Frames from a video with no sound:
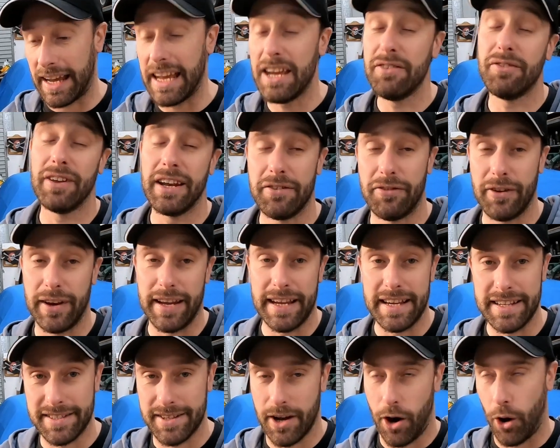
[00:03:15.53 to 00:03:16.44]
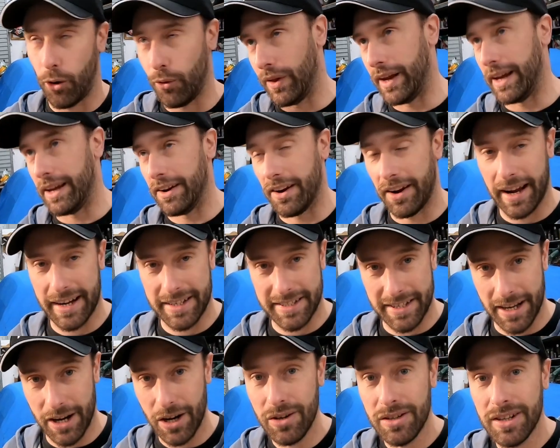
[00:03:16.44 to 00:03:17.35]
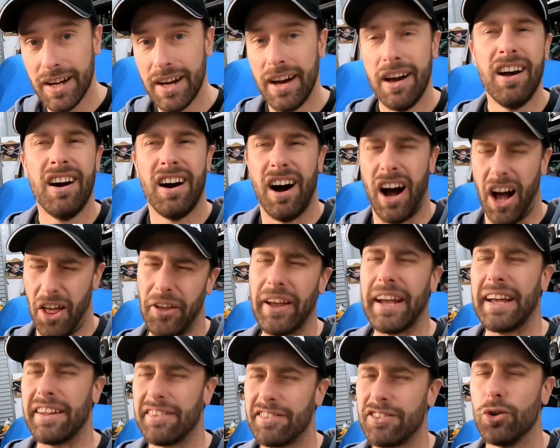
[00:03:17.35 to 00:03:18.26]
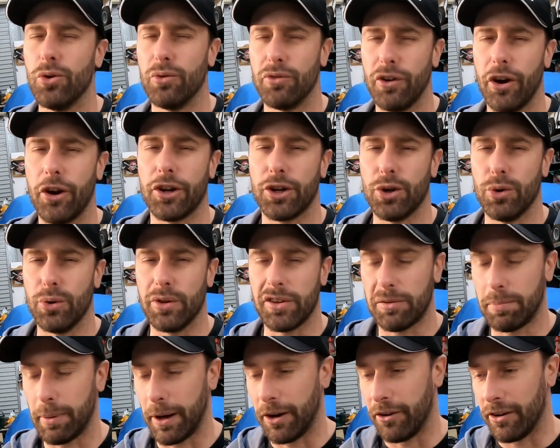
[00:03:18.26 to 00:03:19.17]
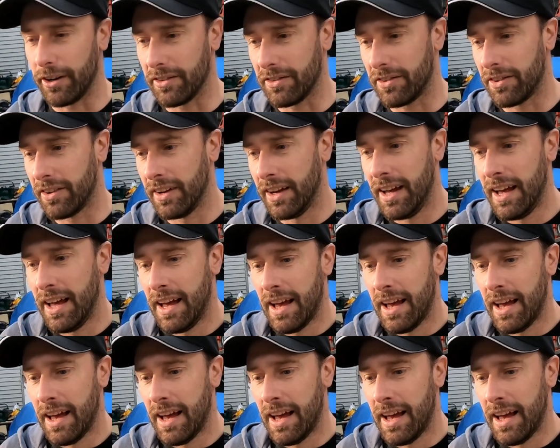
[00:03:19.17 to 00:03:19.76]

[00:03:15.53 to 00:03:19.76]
Even if it is only in an XL, I think it's still a very cool experience.